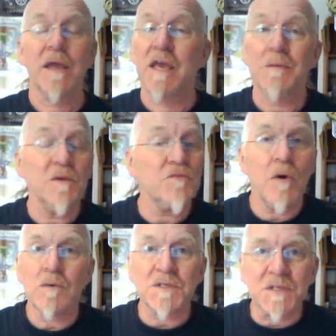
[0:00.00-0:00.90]
keep your
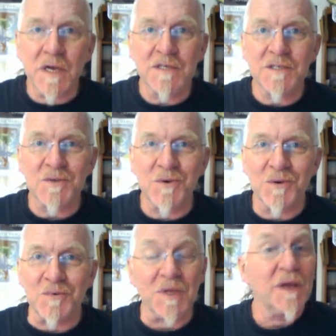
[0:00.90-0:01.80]
roller skates
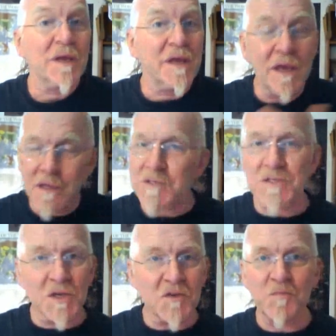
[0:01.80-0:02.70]
oiled. Get your
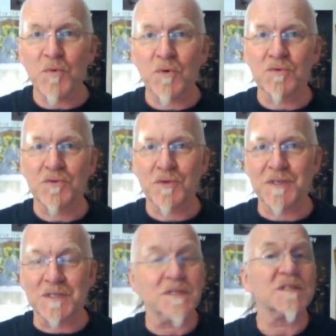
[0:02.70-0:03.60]
surfboard
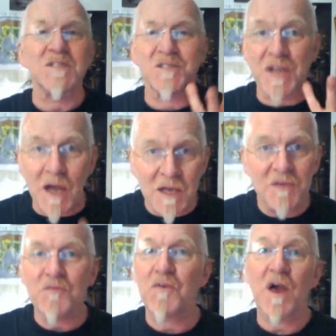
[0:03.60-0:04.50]
greased.
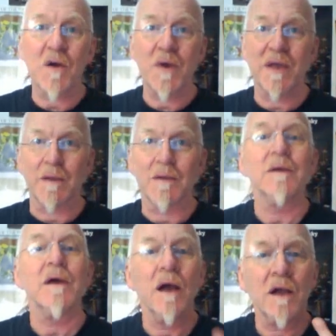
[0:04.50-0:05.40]
Stay flowing.
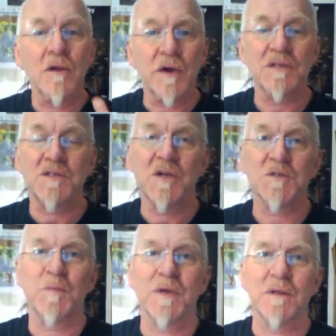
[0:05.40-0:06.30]
Great
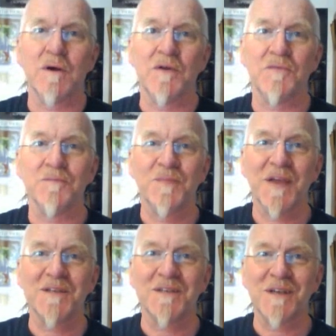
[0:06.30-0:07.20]
time to be alive.
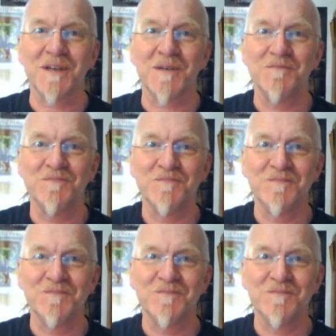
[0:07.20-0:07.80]
Catch you later.